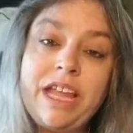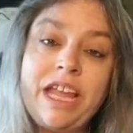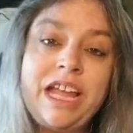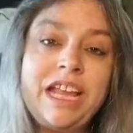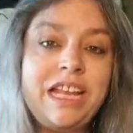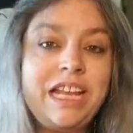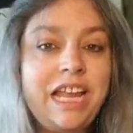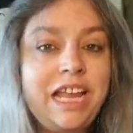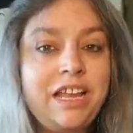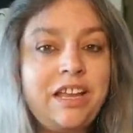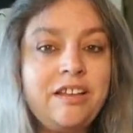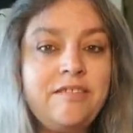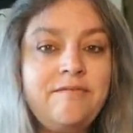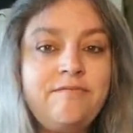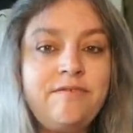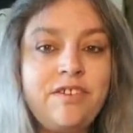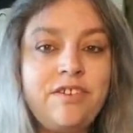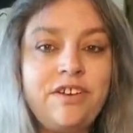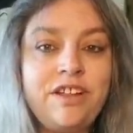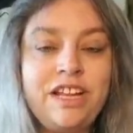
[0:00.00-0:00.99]
and they
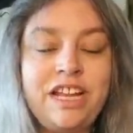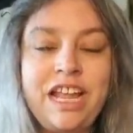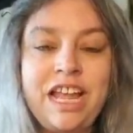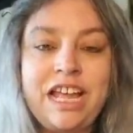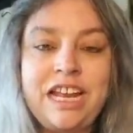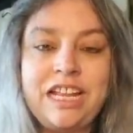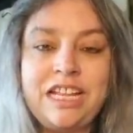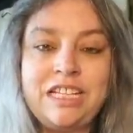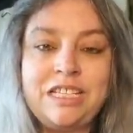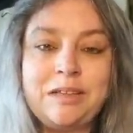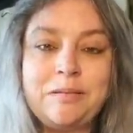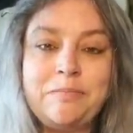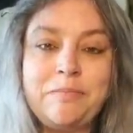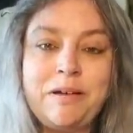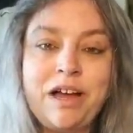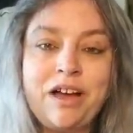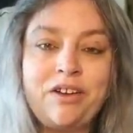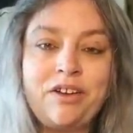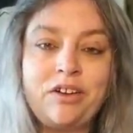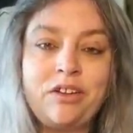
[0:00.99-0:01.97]
converted that into
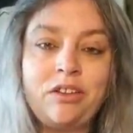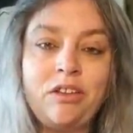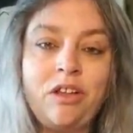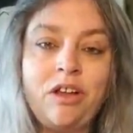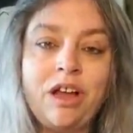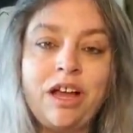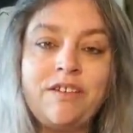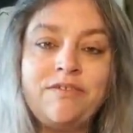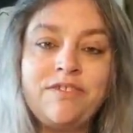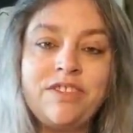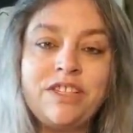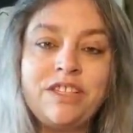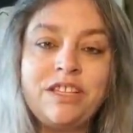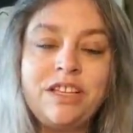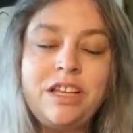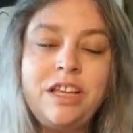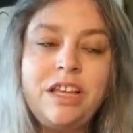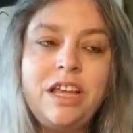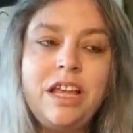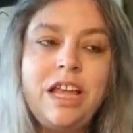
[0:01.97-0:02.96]
modern lofts.